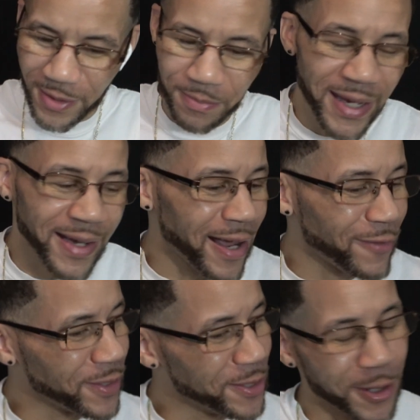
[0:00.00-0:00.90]
Man, I
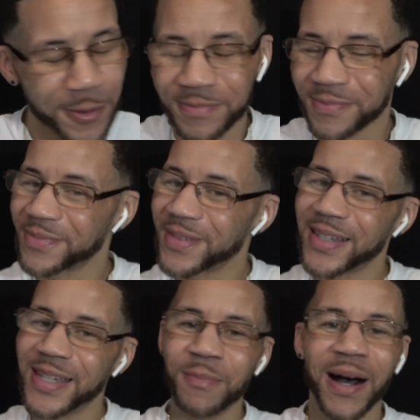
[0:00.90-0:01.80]
have to,
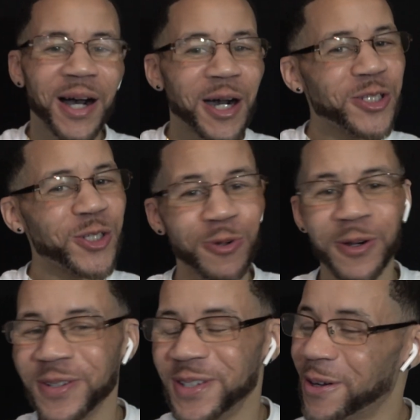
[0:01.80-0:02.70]
get my usher
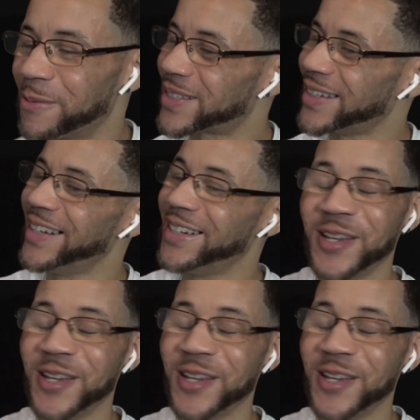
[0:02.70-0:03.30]
on, you know what I'm saying?